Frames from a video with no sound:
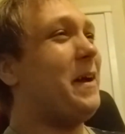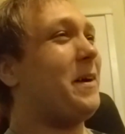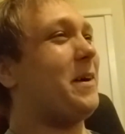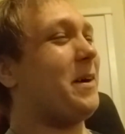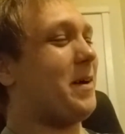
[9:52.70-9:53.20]

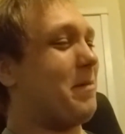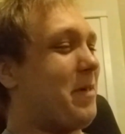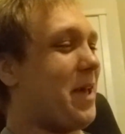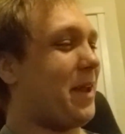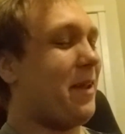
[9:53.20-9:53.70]
Oh,
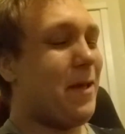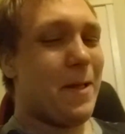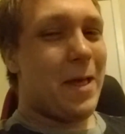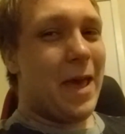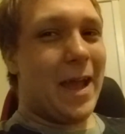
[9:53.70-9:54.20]
man.
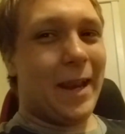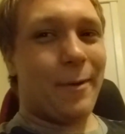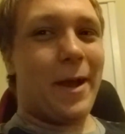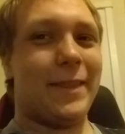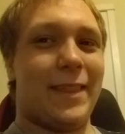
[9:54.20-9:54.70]

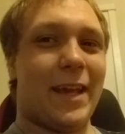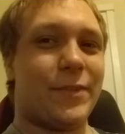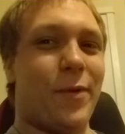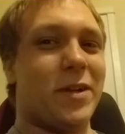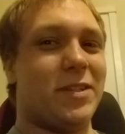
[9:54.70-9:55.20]
Anyway, thanks
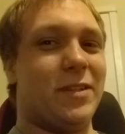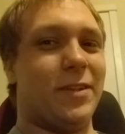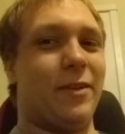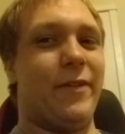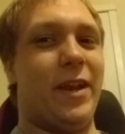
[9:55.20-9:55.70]
for watching this
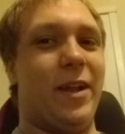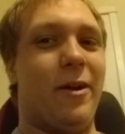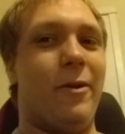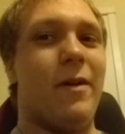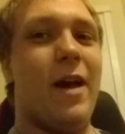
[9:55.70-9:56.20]
little
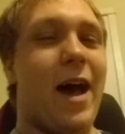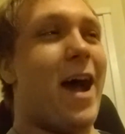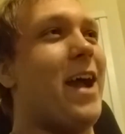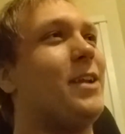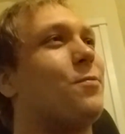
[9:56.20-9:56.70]
video.
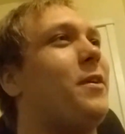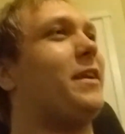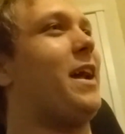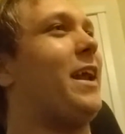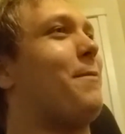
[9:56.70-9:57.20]
I just wanted
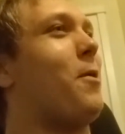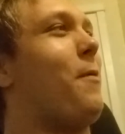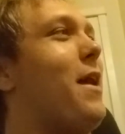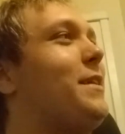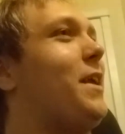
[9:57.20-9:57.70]
to kind of get my
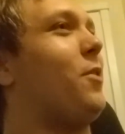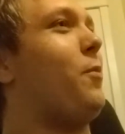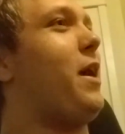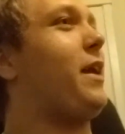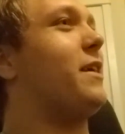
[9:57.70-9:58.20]
rant out of the
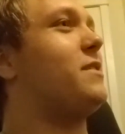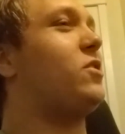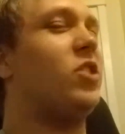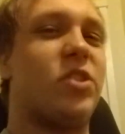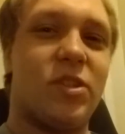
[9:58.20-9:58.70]
way because
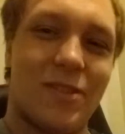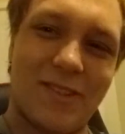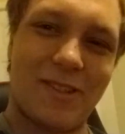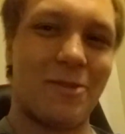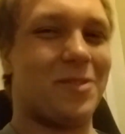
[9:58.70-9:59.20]
it's just
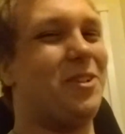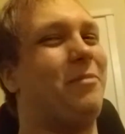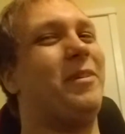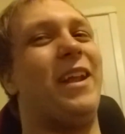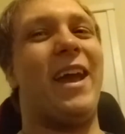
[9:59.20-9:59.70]
so
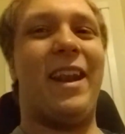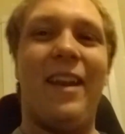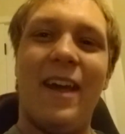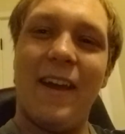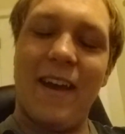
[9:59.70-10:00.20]
stupid.
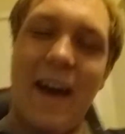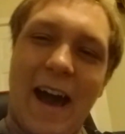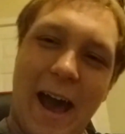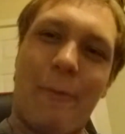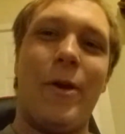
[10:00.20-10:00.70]
And
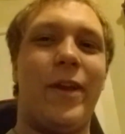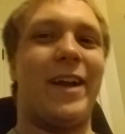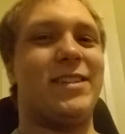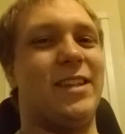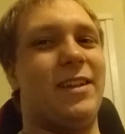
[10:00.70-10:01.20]
I want you
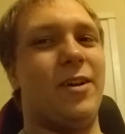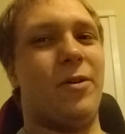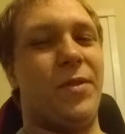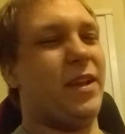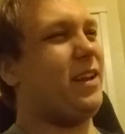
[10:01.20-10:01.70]
guys to
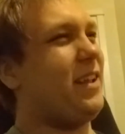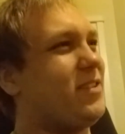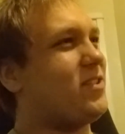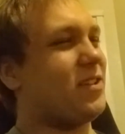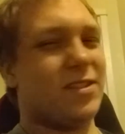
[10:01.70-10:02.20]
know that
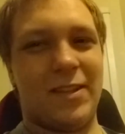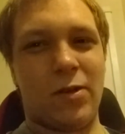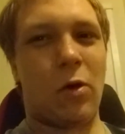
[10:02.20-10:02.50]
it's just this